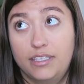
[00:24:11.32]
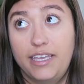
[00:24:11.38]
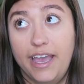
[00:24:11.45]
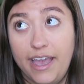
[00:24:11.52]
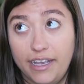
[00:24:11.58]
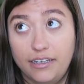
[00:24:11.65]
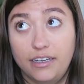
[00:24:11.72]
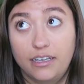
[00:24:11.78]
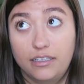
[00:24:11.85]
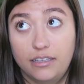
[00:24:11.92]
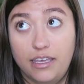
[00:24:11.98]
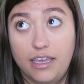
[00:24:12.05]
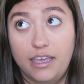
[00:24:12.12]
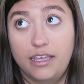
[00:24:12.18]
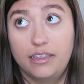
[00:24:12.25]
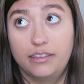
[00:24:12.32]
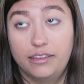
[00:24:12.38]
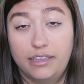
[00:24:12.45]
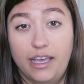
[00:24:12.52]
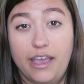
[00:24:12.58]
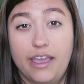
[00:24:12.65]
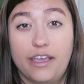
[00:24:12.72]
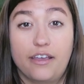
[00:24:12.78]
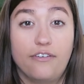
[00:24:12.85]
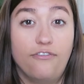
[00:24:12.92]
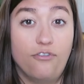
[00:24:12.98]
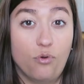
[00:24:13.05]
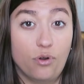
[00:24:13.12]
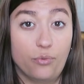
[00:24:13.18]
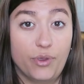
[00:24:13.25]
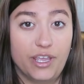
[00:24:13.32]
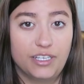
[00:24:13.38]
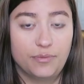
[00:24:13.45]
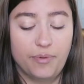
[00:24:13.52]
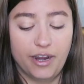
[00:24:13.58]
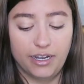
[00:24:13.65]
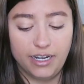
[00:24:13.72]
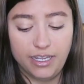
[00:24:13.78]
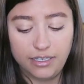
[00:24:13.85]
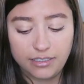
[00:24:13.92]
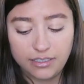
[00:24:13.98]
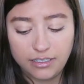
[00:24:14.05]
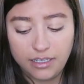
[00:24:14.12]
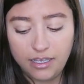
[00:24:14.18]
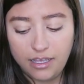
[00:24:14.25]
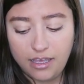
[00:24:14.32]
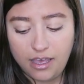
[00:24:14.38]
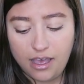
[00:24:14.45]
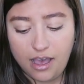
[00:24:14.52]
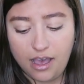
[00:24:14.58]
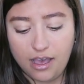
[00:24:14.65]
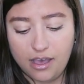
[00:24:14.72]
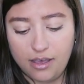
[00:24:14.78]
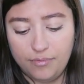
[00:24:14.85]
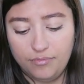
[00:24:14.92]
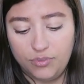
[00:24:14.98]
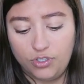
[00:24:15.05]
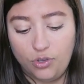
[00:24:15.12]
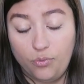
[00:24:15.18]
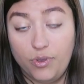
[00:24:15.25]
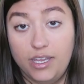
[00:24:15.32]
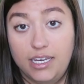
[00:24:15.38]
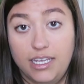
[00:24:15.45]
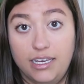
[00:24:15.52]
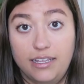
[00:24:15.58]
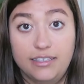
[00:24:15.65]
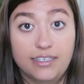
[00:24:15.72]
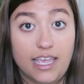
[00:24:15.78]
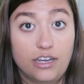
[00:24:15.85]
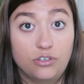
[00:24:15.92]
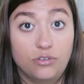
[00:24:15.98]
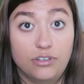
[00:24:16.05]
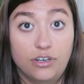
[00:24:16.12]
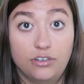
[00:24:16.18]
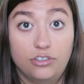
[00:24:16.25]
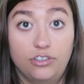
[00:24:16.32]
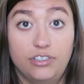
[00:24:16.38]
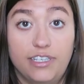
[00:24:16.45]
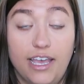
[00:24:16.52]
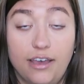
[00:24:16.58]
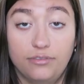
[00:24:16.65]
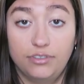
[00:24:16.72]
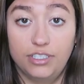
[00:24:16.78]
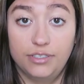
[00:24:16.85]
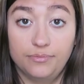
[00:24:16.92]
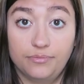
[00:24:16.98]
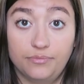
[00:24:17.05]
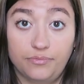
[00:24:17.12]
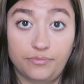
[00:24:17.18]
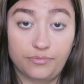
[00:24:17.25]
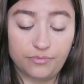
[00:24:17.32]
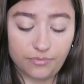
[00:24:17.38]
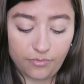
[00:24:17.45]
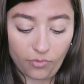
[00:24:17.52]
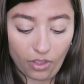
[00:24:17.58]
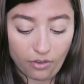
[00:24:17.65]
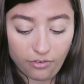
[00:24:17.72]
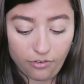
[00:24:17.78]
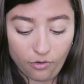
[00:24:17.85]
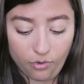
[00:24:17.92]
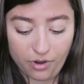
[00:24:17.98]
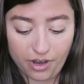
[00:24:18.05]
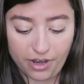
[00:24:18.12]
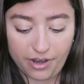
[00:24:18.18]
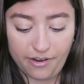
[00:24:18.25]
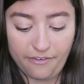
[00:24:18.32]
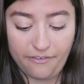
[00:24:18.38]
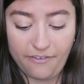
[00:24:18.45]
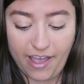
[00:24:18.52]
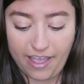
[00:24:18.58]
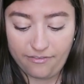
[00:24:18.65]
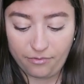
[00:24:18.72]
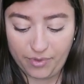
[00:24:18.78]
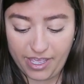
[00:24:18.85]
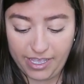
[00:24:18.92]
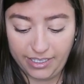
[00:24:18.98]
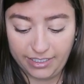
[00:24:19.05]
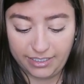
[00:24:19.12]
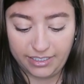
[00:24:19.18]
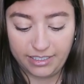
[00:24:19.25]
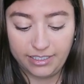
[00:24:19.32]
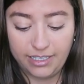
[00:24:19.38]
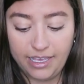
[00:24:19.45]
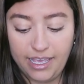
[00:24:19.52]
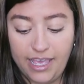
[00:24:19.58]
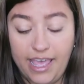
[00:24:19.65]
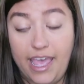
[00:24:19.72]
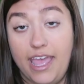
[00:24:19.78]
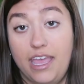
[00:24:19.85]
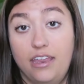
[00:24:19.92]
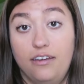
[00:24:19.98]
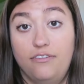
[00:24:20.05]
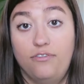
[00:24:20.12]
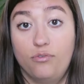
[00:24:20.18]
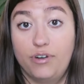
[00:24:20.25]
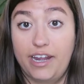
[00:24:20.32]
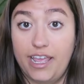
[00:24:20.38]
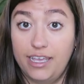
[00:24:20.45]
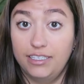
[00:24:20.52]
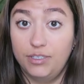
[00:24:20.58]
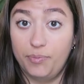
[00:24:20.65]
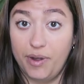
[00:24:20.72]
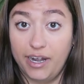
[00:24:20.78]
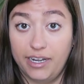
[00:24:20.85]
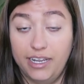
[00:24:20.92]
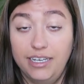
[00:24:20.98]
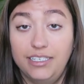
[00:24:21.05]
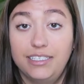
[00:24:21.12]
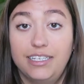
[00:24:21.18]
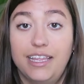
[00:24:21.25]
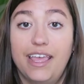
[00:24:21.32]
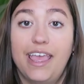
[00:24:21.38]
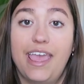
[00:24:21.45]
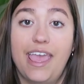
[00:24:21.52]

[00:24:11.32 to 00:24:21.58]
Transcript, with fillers: technically like four weeks pregnant. Um, so we did schedule an ultrasound for five weeks and four days pregnant,